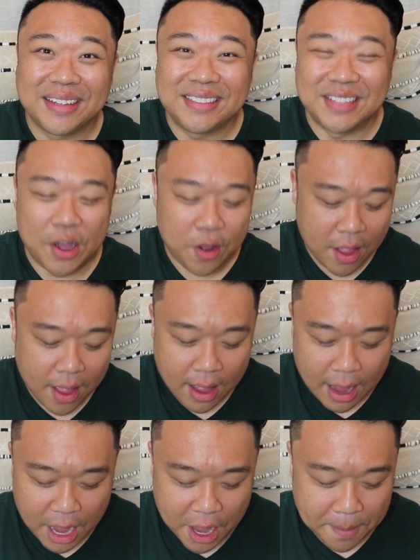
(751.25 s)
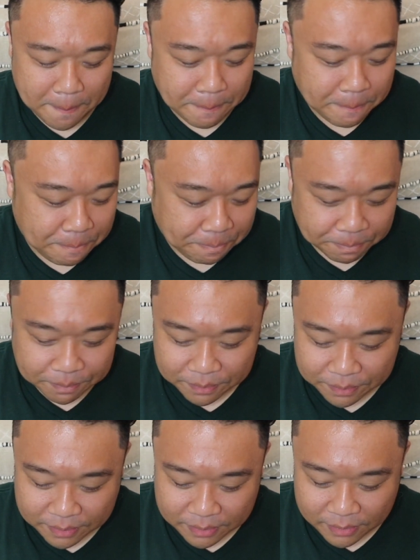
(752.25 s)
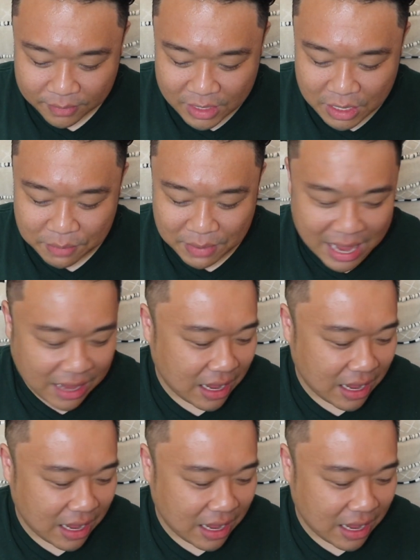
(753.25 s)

So, but